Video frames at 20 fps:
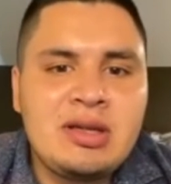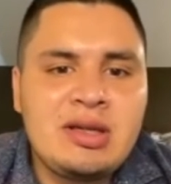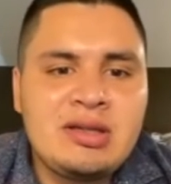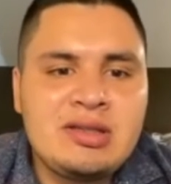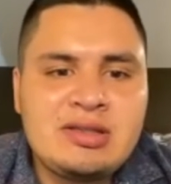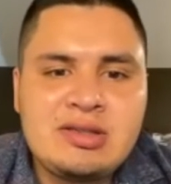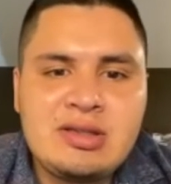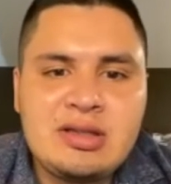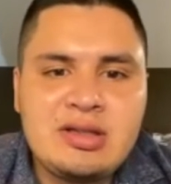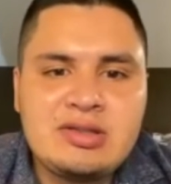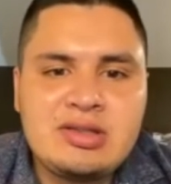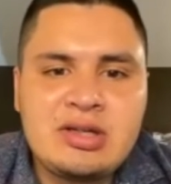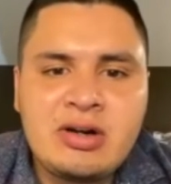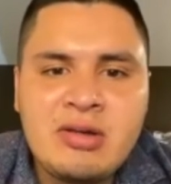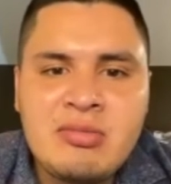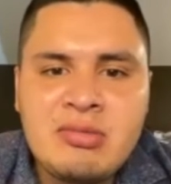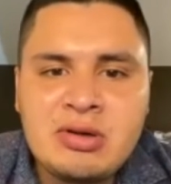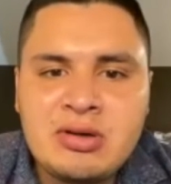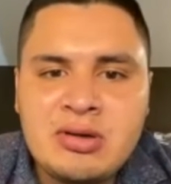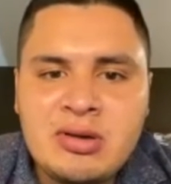It's
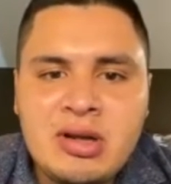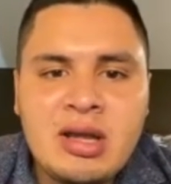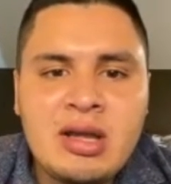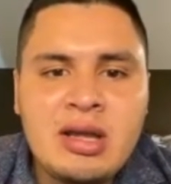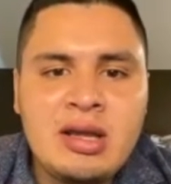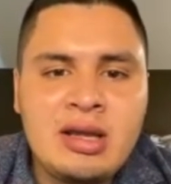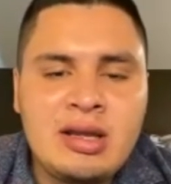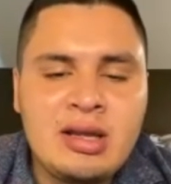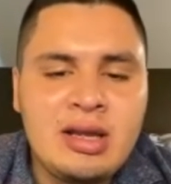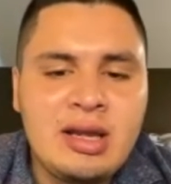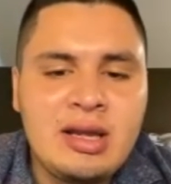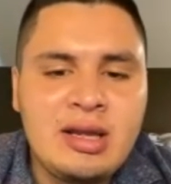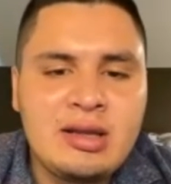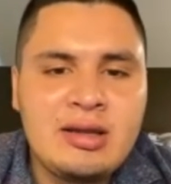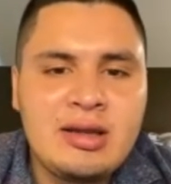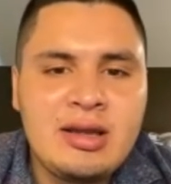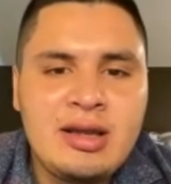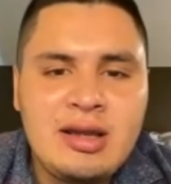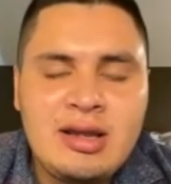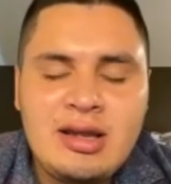criminal,
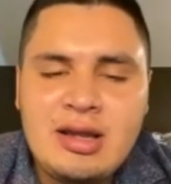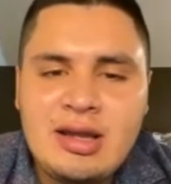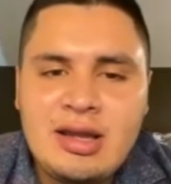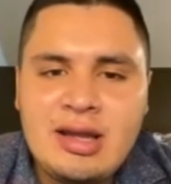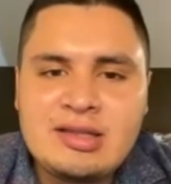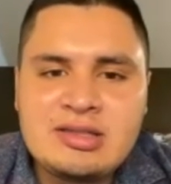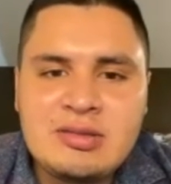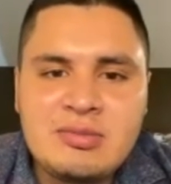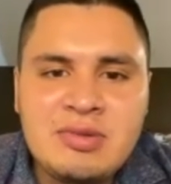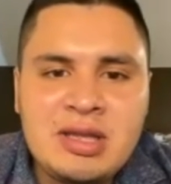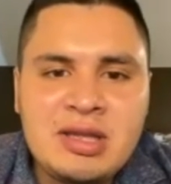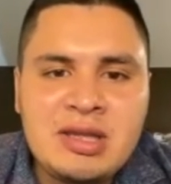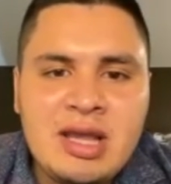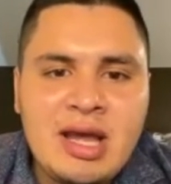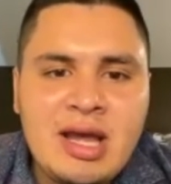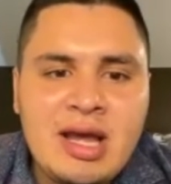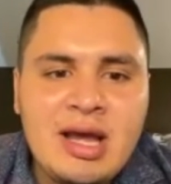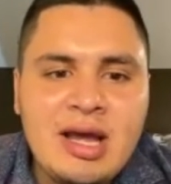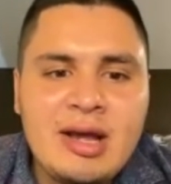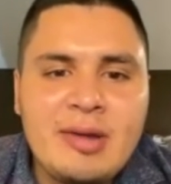and it's something
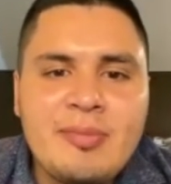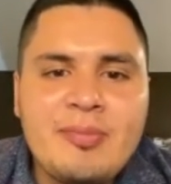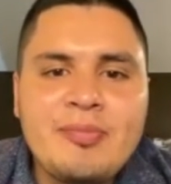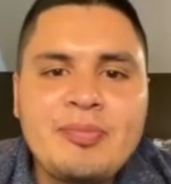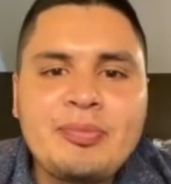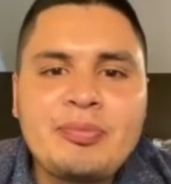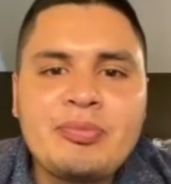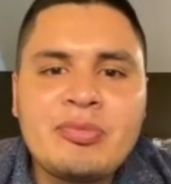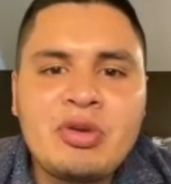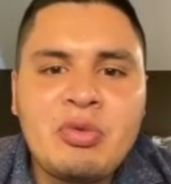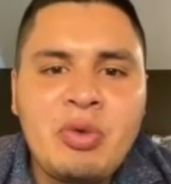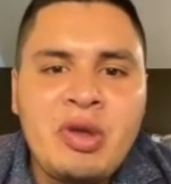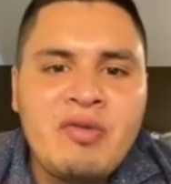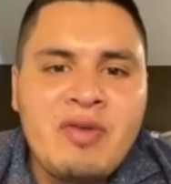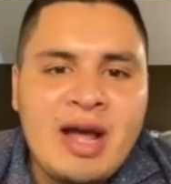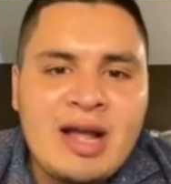that we've had